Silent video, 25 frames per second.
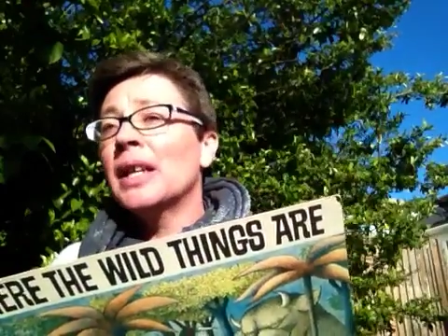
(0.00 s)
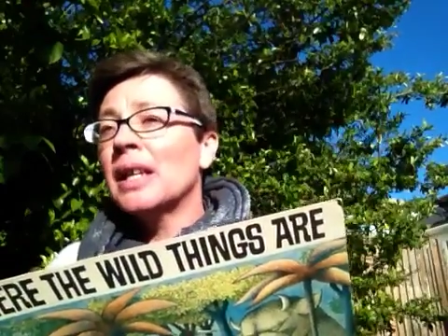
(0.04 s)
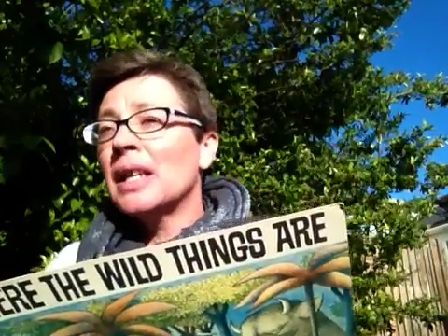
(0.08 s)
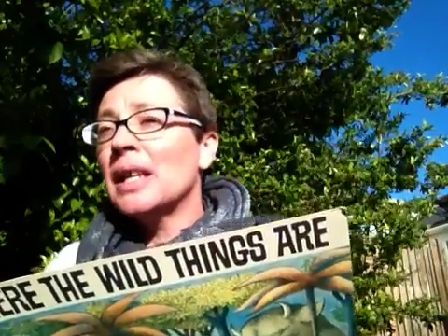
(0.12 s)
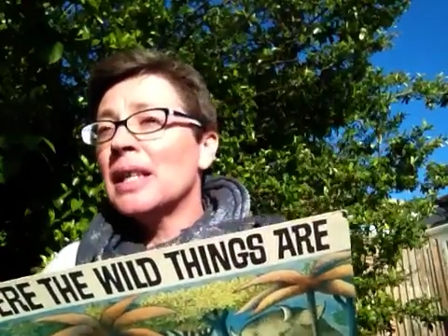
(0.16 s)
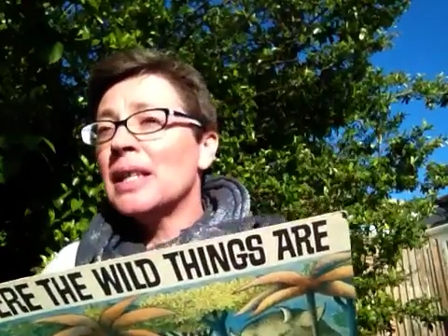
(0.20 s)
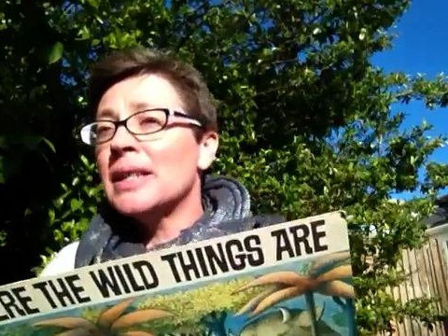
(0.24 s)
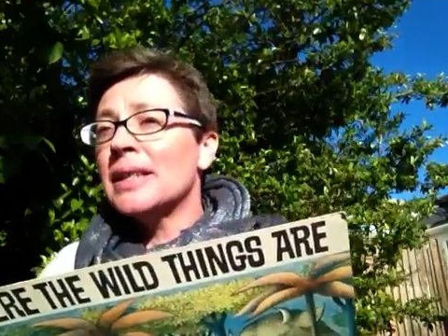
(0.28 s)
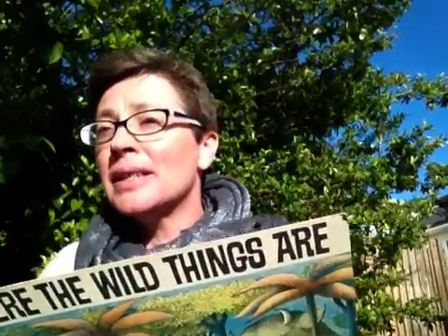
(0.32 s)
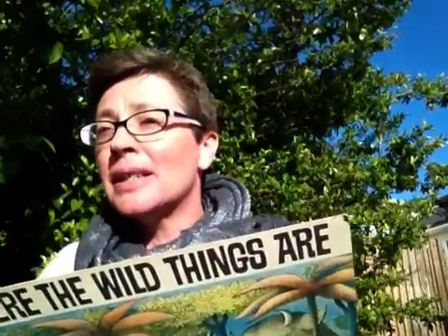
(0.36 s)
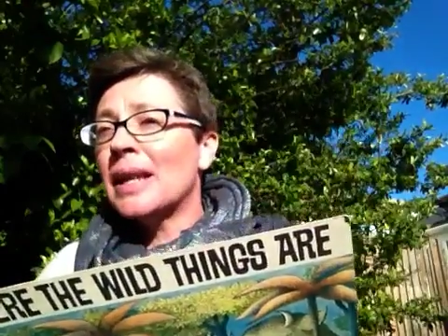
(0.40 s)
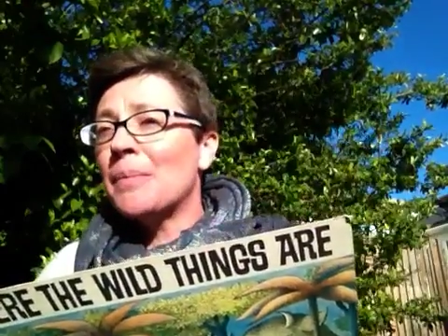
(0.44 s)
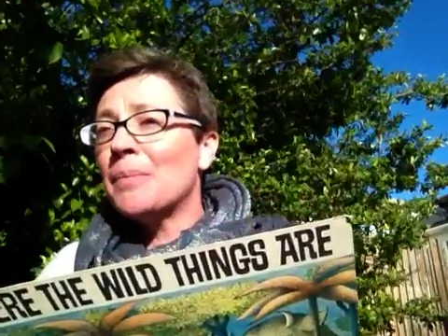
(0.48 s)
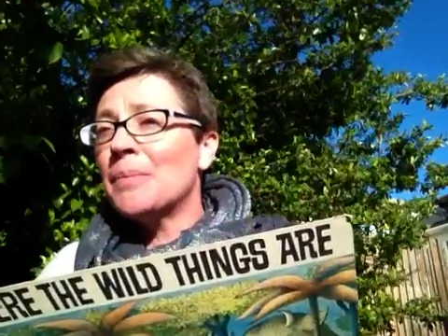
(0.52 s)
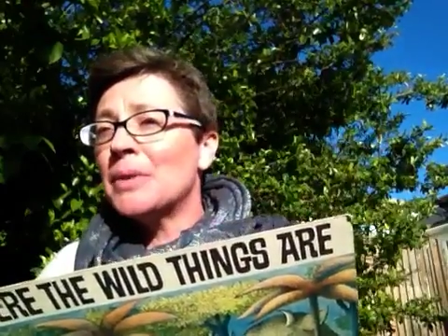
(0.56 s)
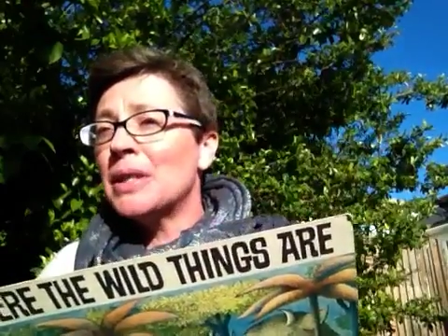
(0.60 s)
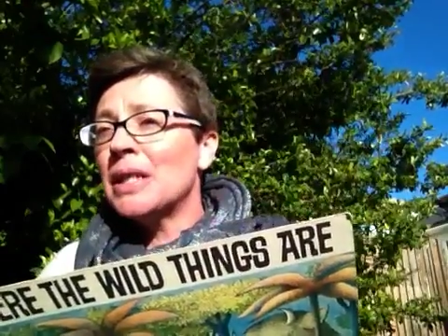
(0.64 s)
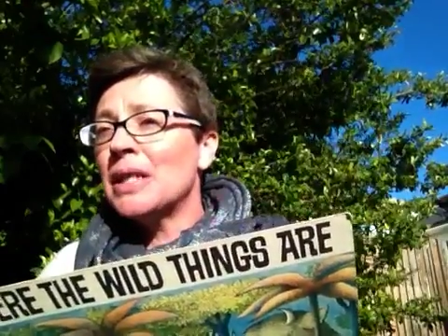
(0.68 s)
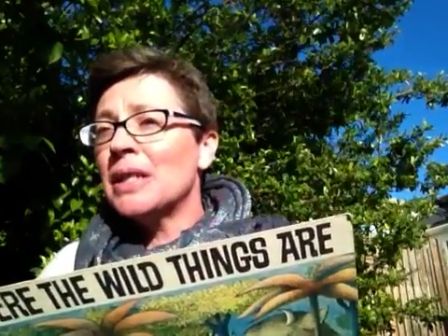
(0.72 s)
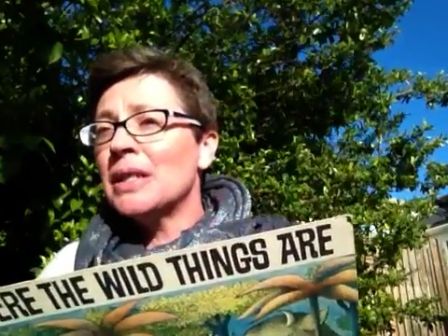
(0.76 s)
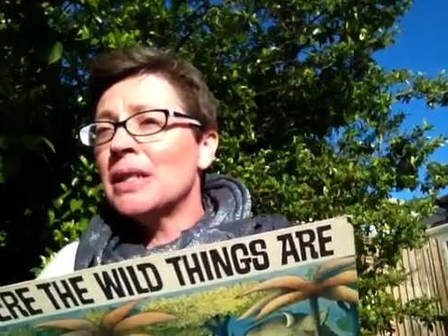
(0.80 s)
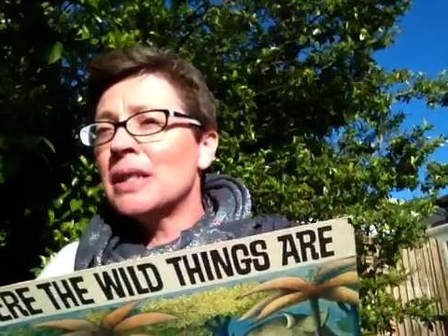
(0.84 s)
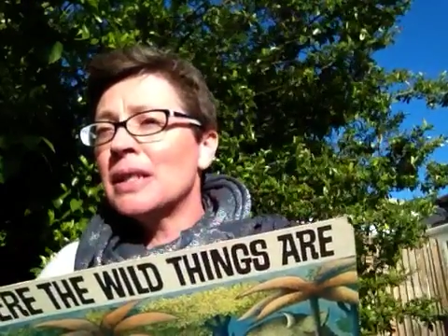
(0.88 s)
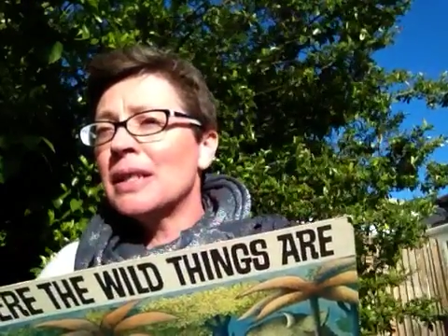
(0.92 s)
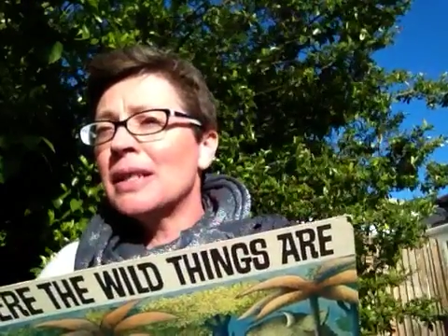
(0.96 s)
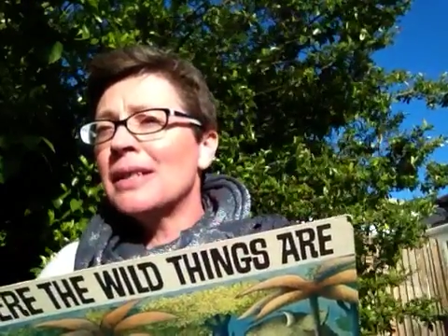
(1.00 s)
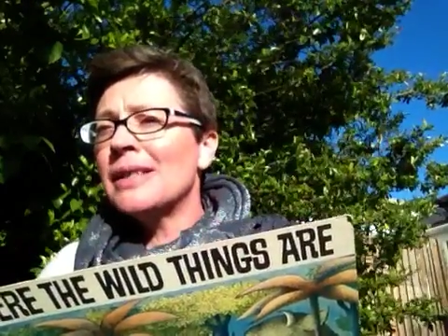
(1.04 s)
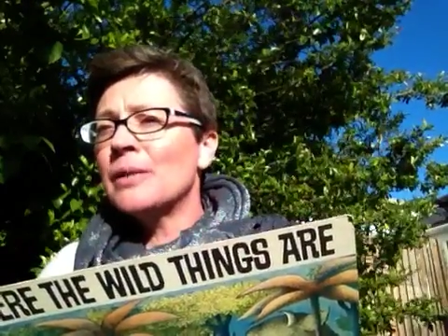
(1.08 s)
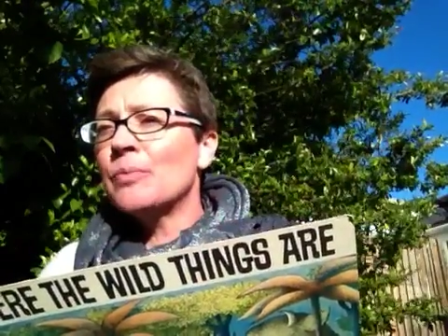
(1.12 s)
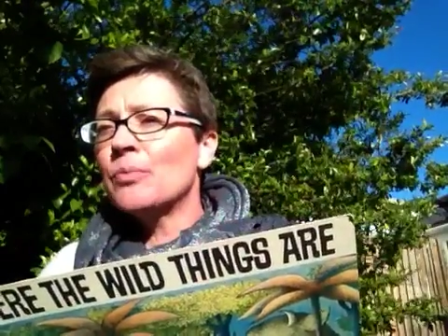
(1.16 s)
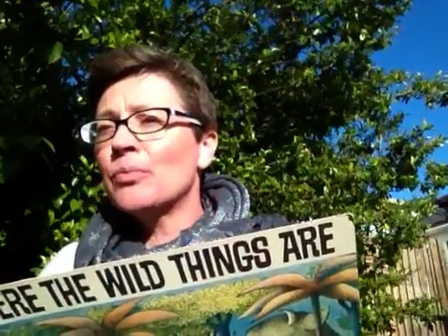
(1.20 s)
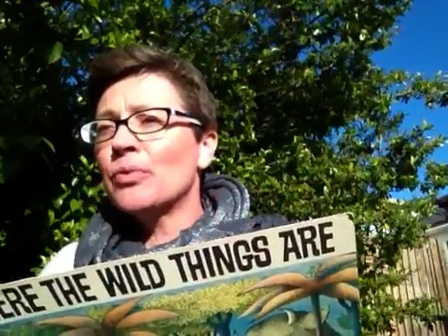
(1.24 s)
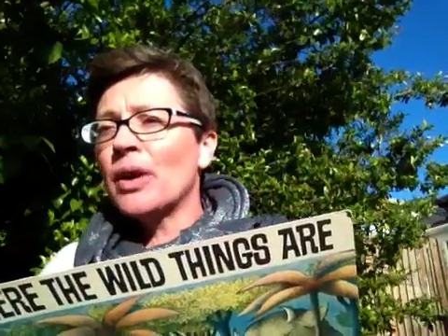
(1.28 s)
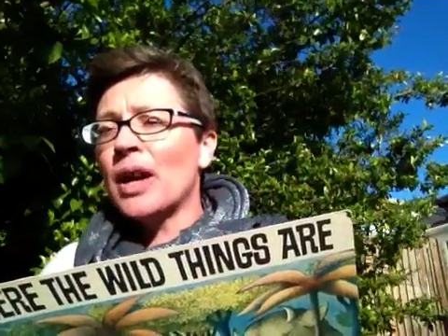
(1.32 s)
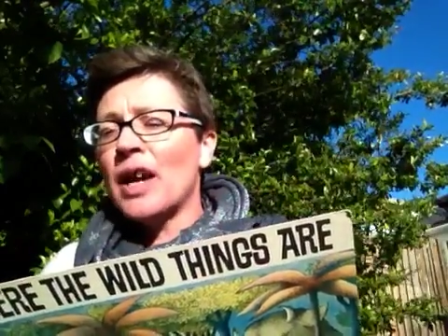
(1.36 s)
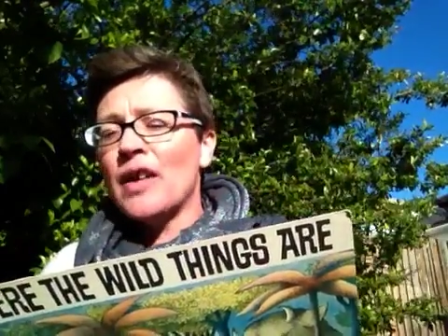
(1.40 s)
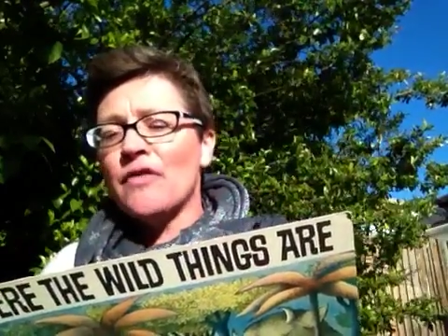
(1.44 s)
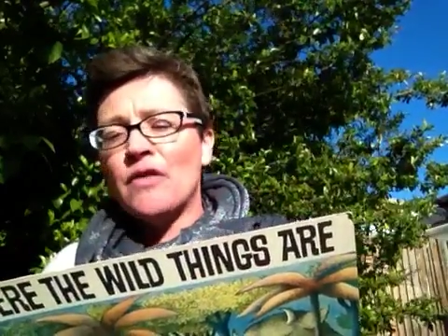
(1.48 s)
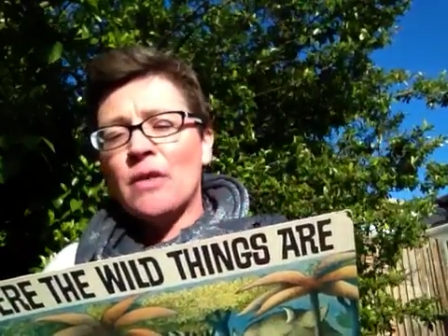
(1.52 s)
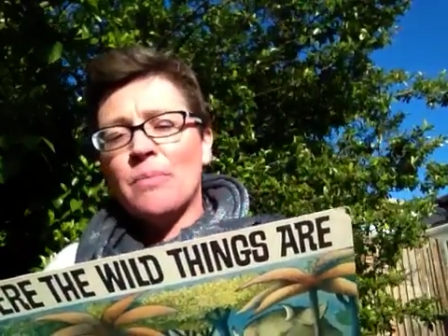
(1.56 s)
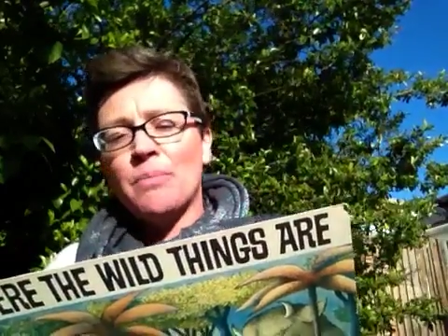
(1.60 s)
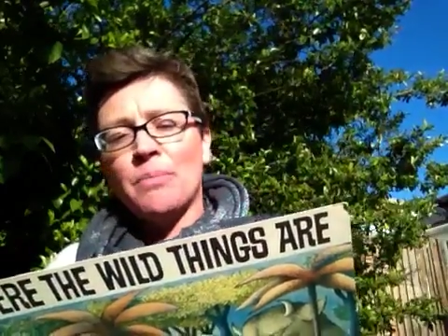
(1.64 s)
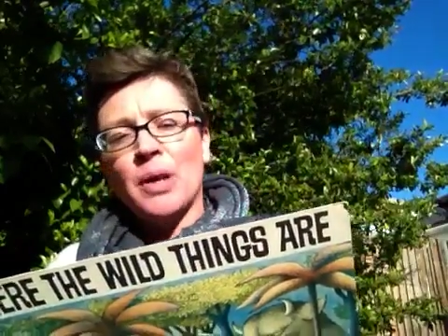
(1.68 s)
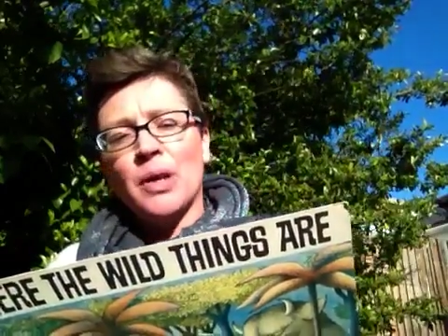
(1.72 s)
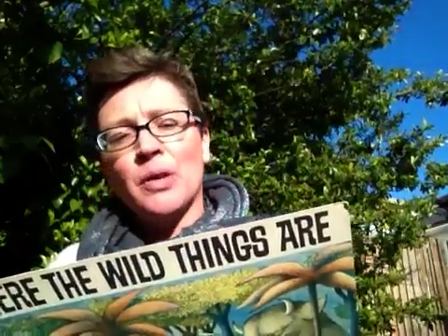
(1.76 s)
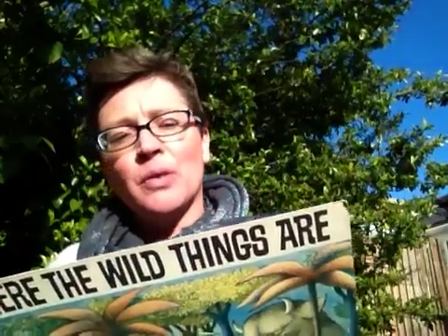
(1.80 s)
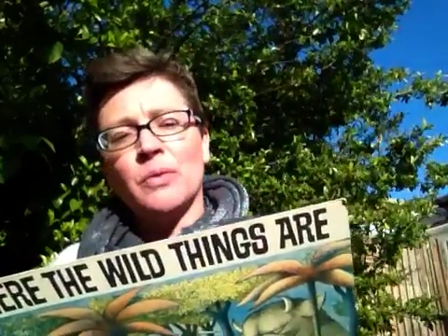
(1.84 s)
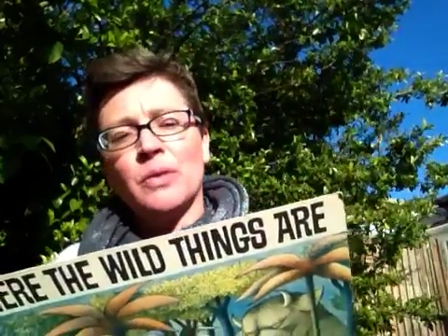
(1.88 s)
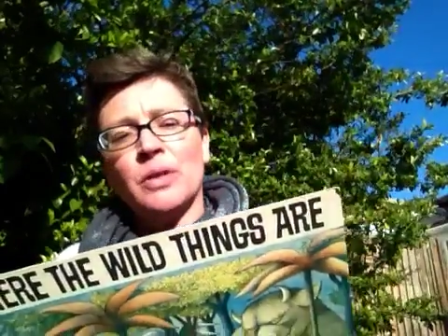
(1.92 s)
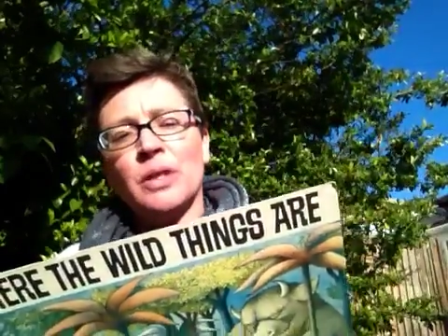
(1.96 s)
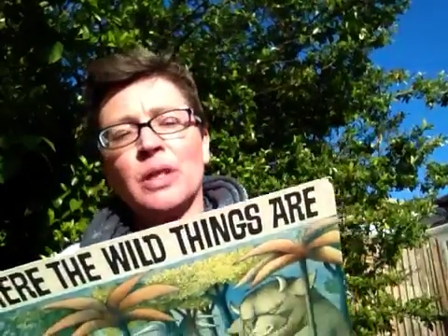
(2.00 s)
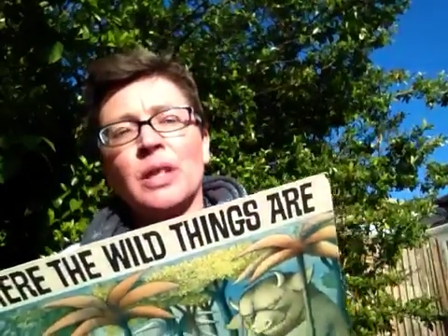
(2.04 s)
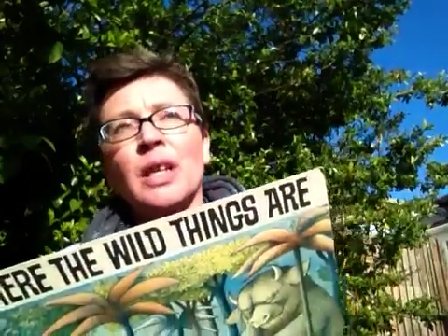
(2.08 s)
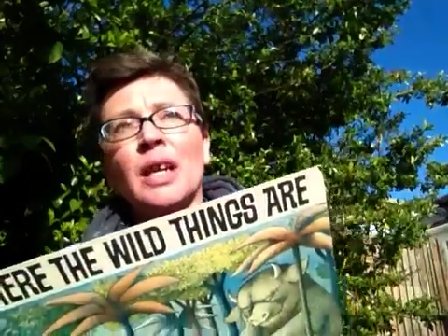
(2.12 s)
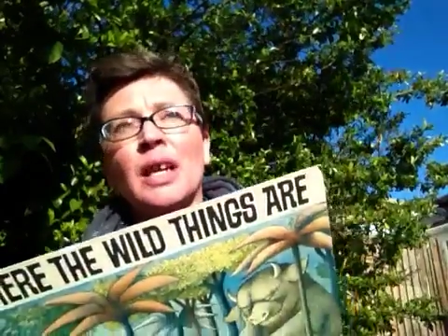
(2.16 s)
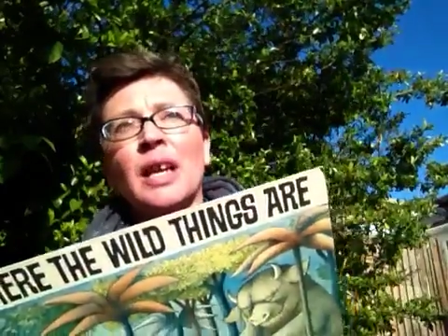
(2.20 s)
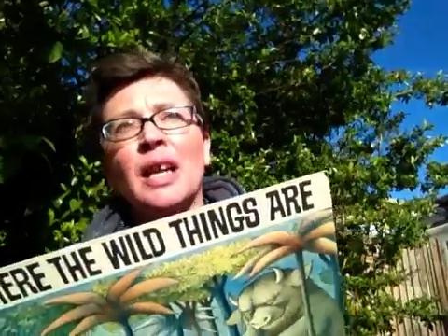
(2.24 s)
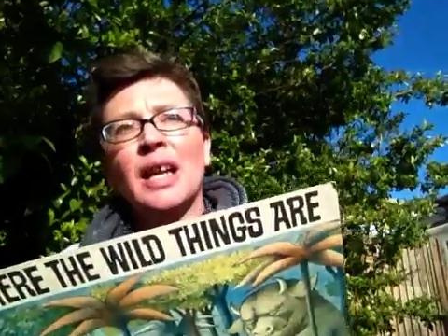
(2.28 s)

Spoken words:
He stepped into his private boat